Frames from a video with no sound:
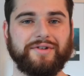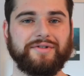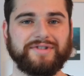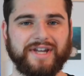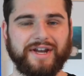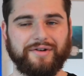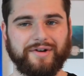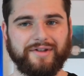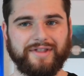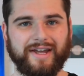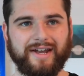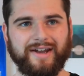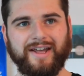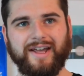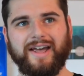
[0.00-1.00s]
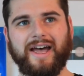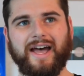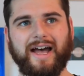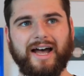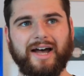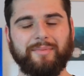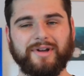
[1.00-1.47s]
it's no secret that
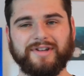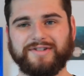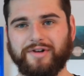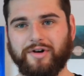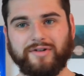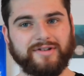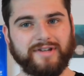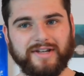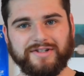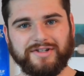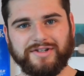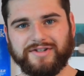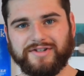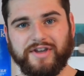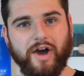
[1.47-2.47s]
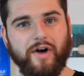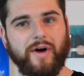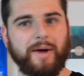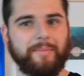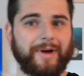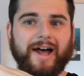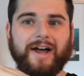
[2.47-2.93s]
a stock doesn't just go
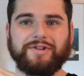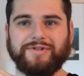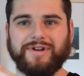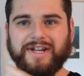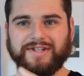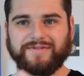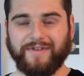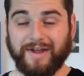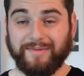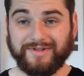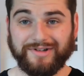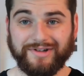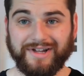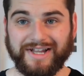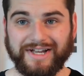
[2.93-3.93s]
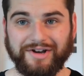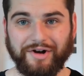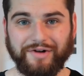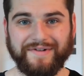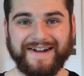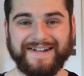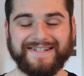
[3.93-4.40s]
up 100x for absolutely
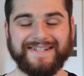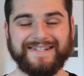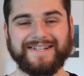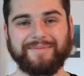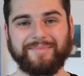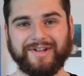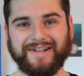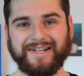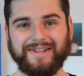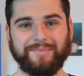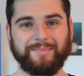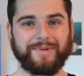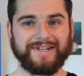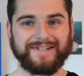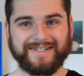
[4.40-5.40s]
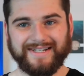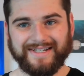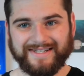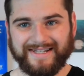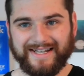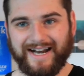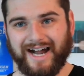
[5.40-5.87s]
no reason. Typically, the
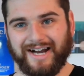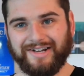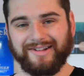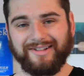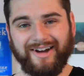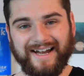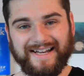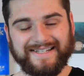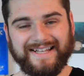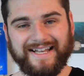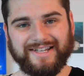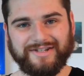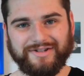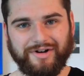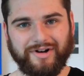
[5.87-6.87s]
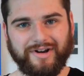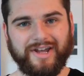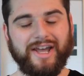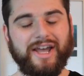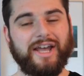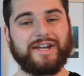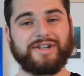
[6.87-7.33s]
business that underlies that stock
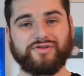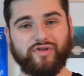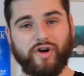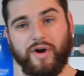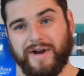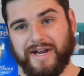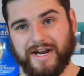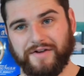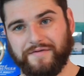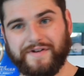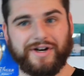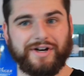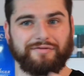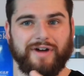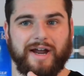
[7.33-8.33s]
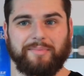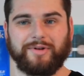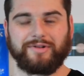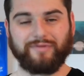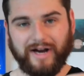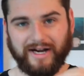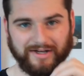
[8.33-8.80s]
is growing at a very
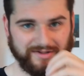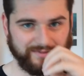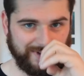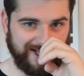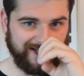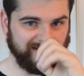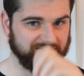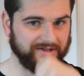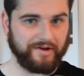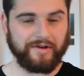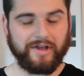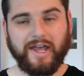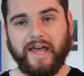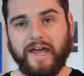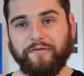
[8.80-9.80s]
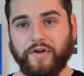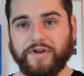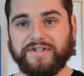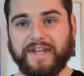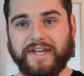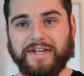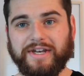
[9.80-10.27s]
rapid rate as well. So
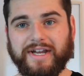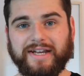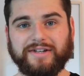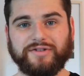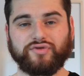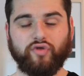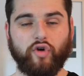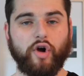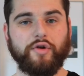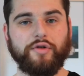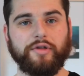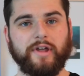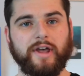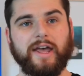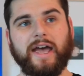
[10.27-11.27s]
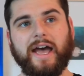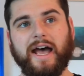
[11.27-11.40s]
first thing you need is growth.